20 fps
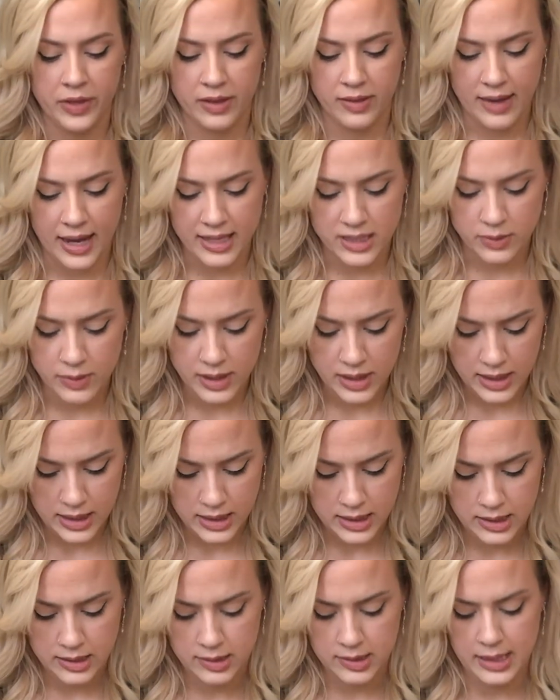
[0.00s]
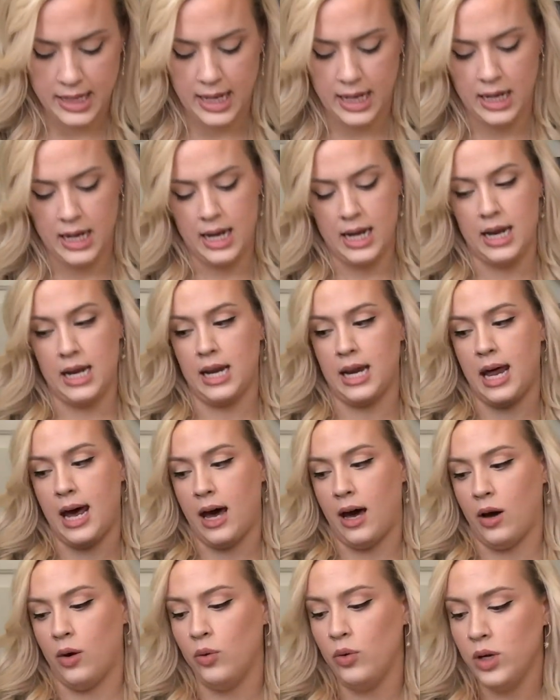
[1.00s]
That's what this looks like
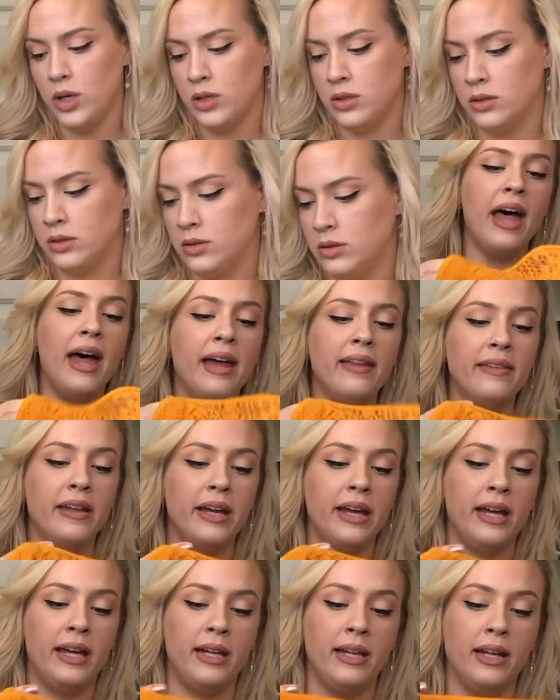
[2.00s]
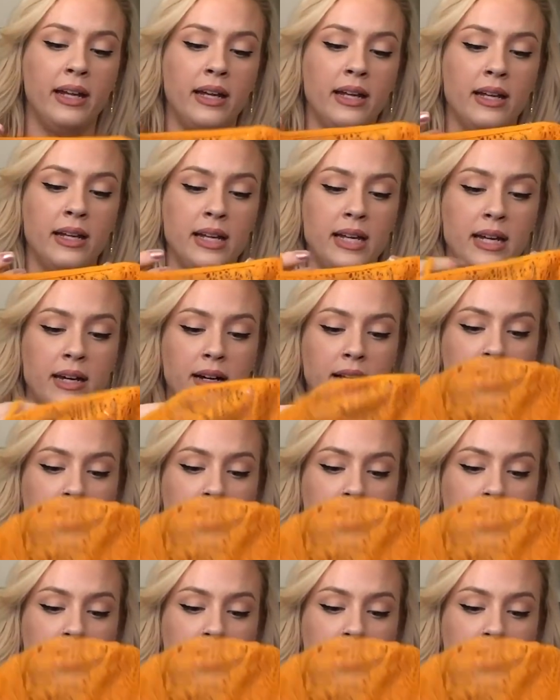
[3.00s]
now. And then here